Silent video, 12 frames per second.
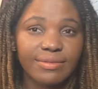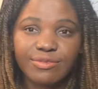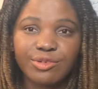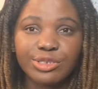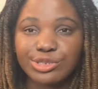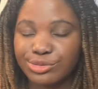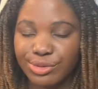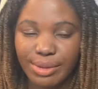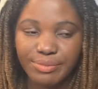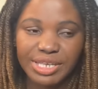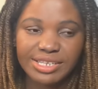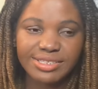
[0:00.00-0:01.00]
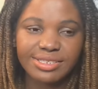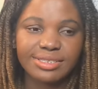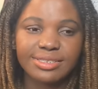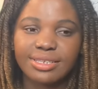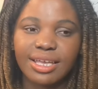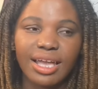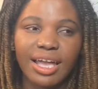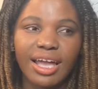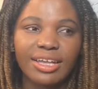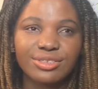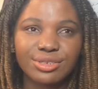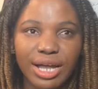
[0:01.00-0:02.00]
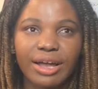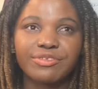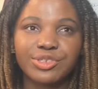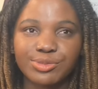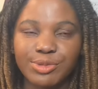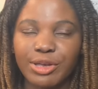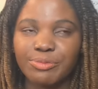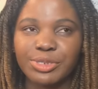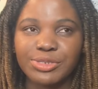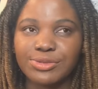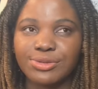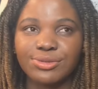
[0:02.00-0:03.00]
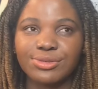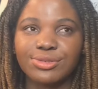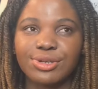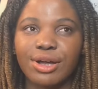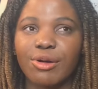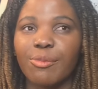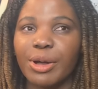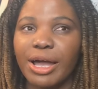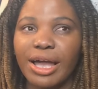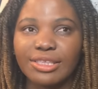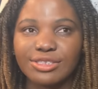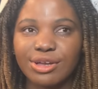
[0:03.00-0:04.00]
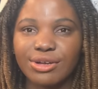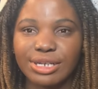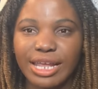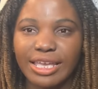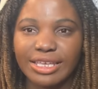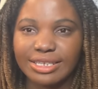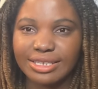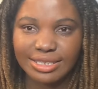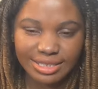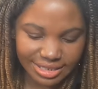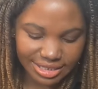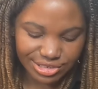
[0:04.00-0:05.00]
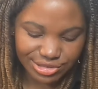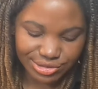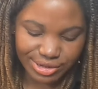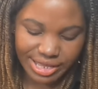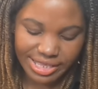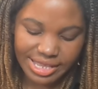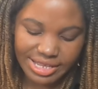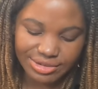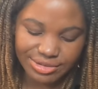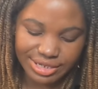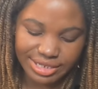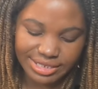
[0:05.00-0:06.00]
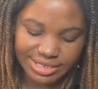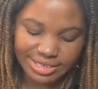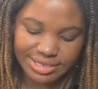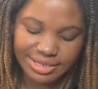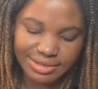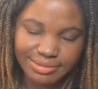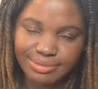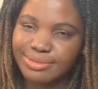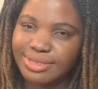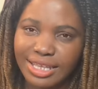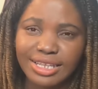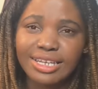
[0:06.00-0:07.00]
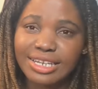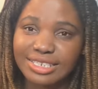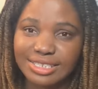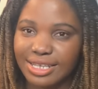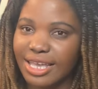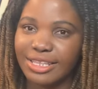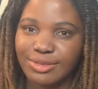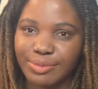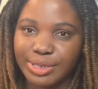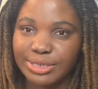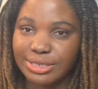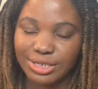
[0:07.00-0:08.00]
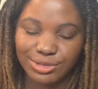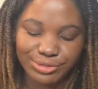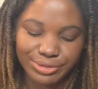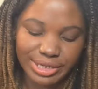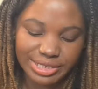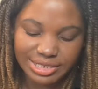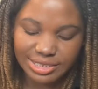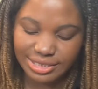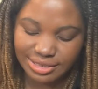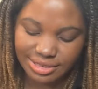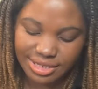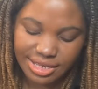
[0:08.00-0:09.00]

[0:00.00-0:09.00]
was so amazing. I know I have two more episodes to talk about. I talk like the show ended already. Technically, it's ended by the time you watch this.